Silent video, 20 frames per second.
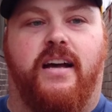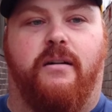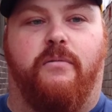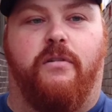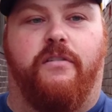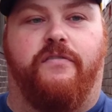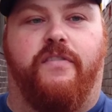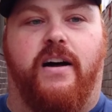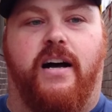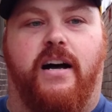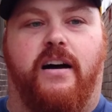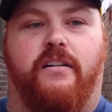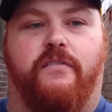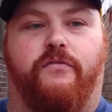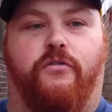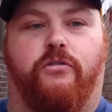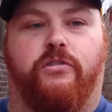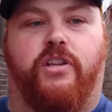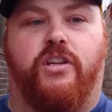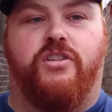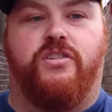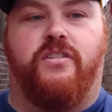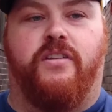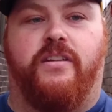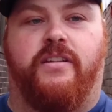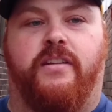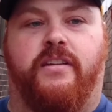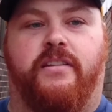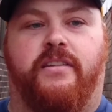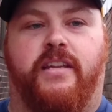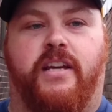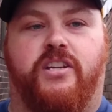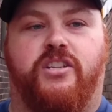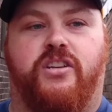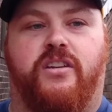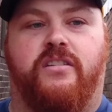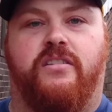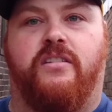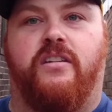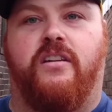with voltage
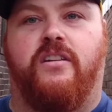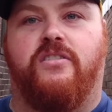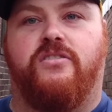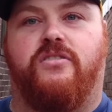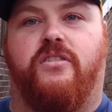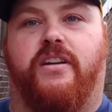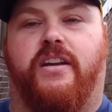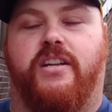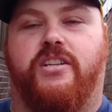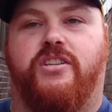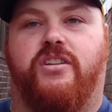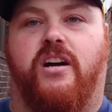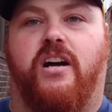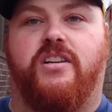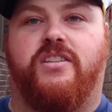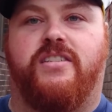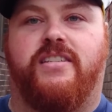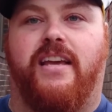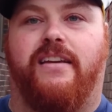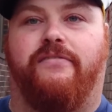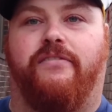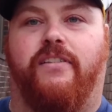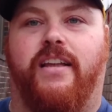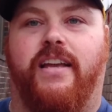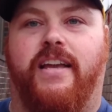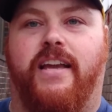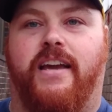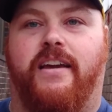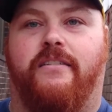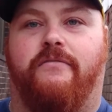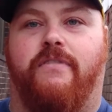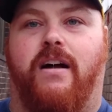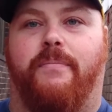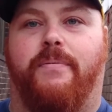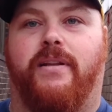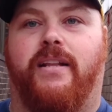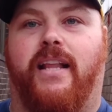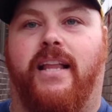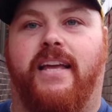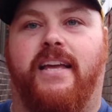detection, so it can charge safely and
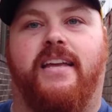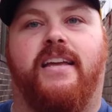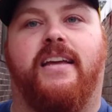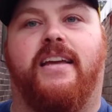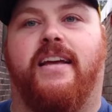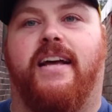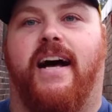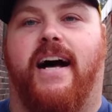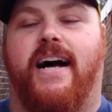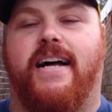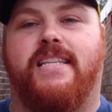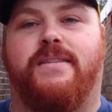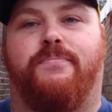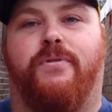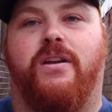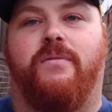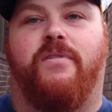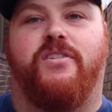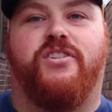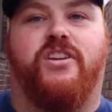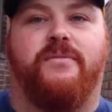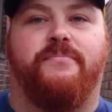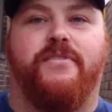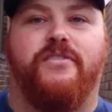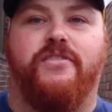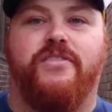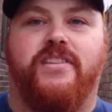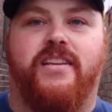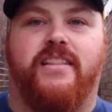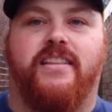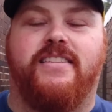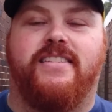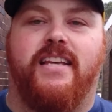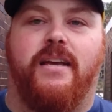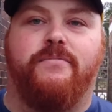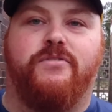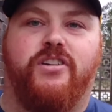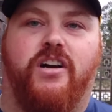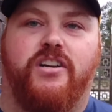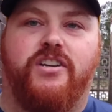rapidly. It's pretty much going to be using the
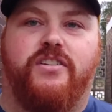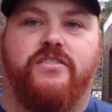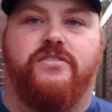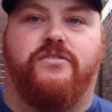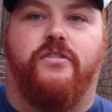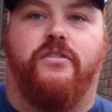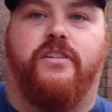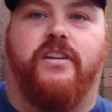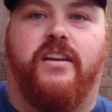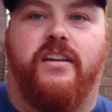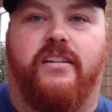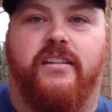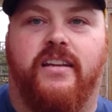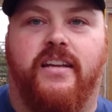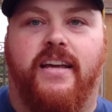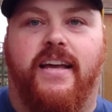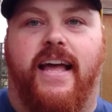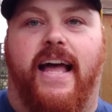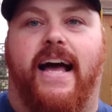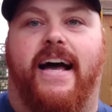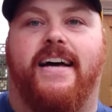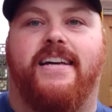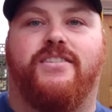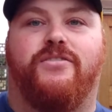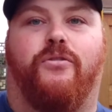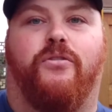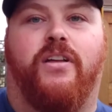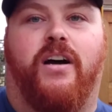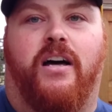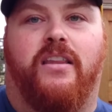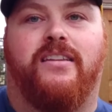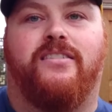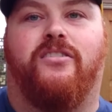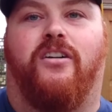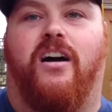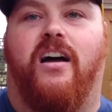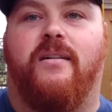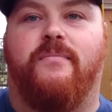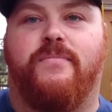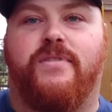same charging circuit as all the other
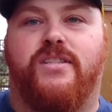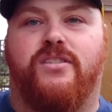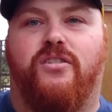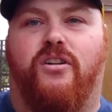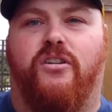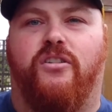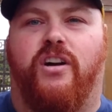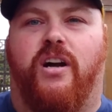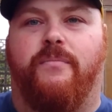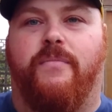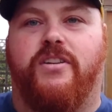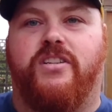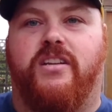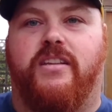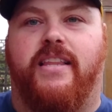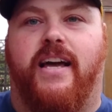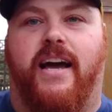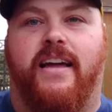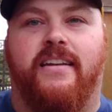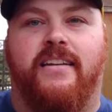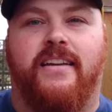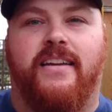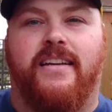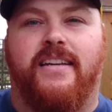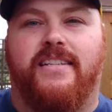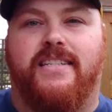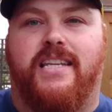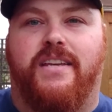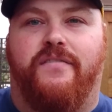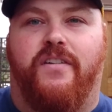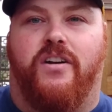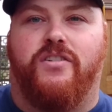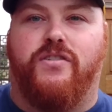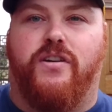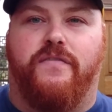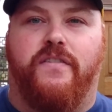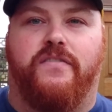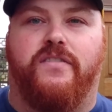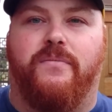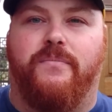times. So I measured that
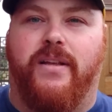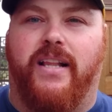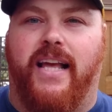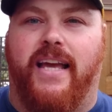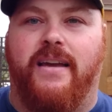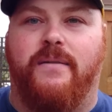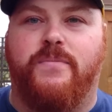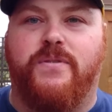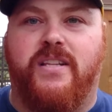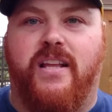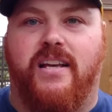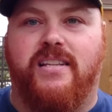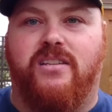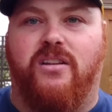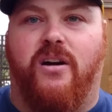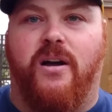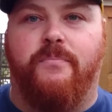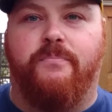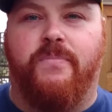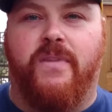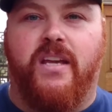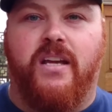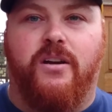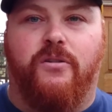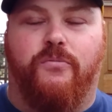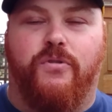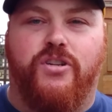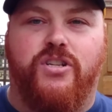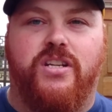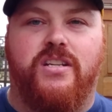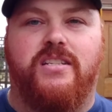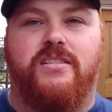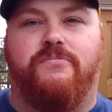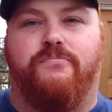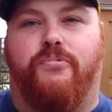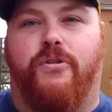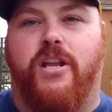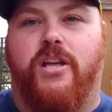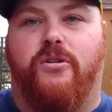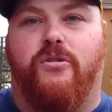750 milliamps last time, which
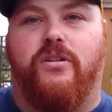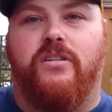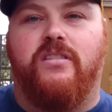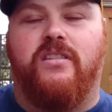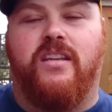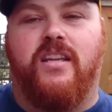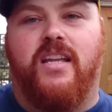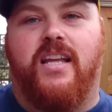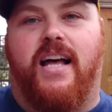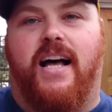is pretty good